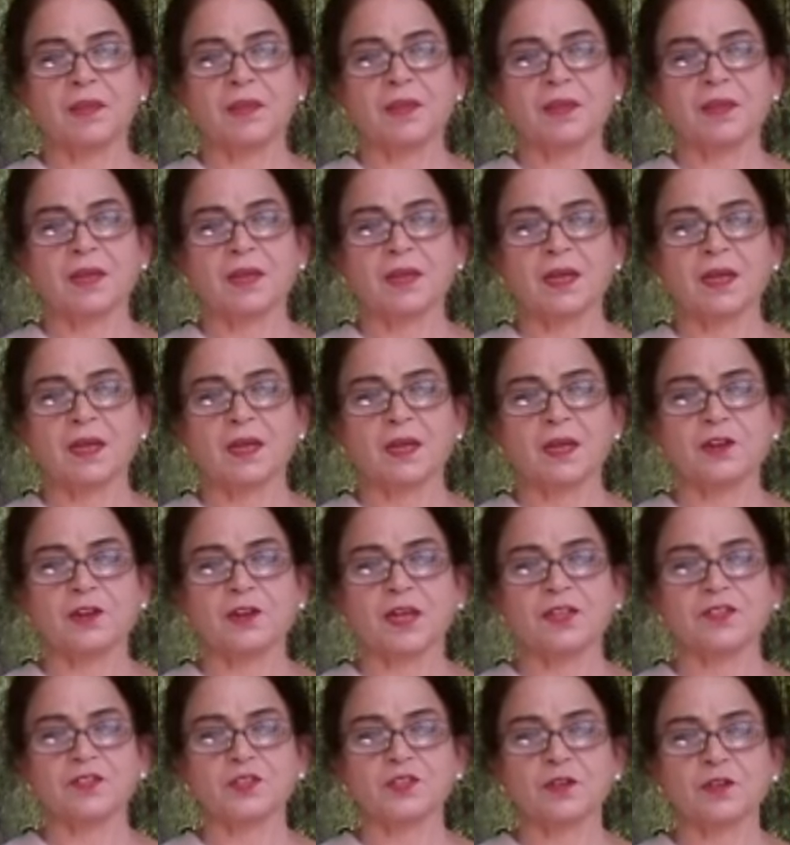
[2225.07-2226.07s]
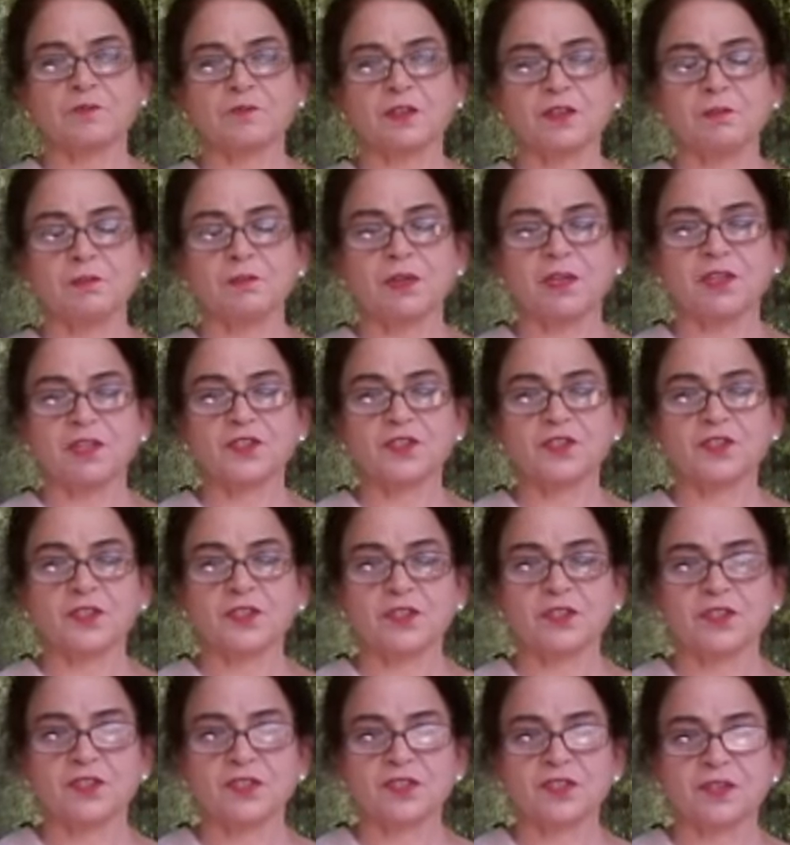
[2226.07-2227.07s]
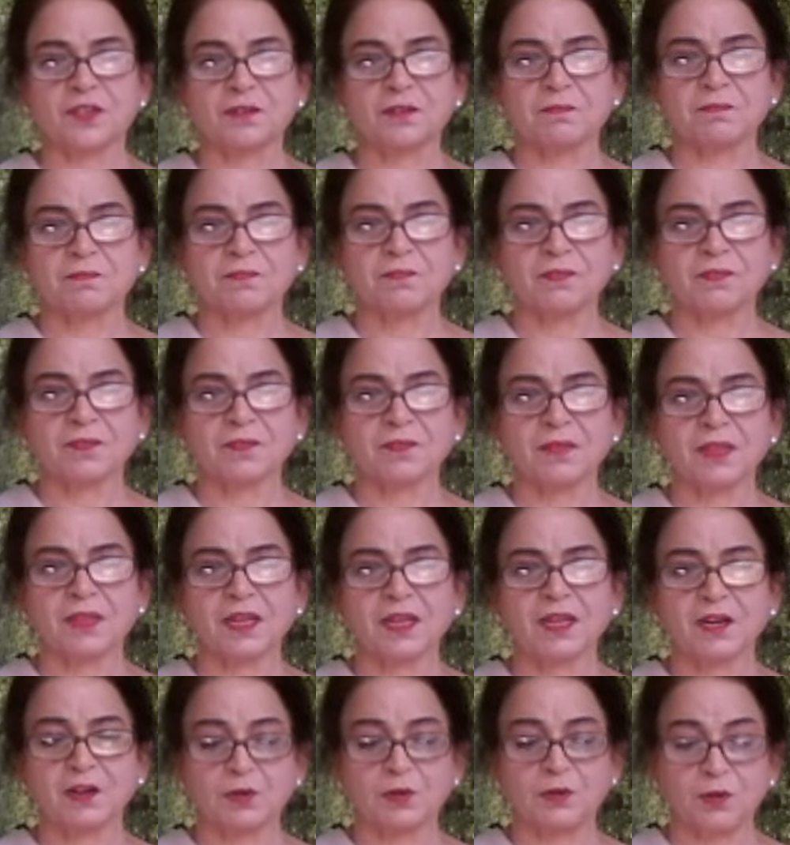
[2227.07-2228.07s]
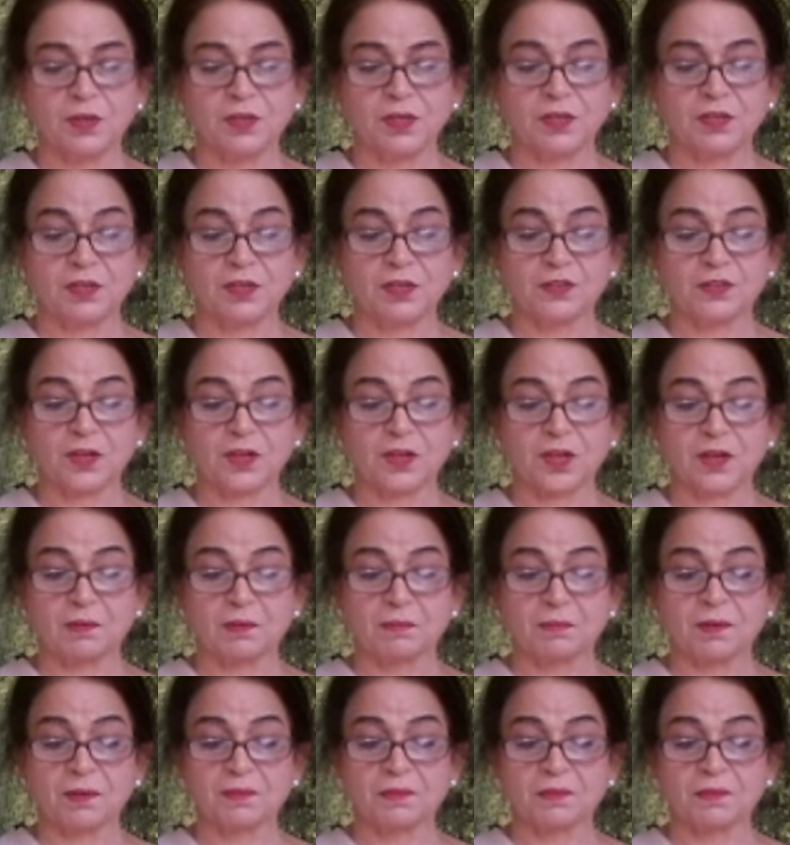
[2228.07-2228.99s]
and rest of the ministers, they are doing their job.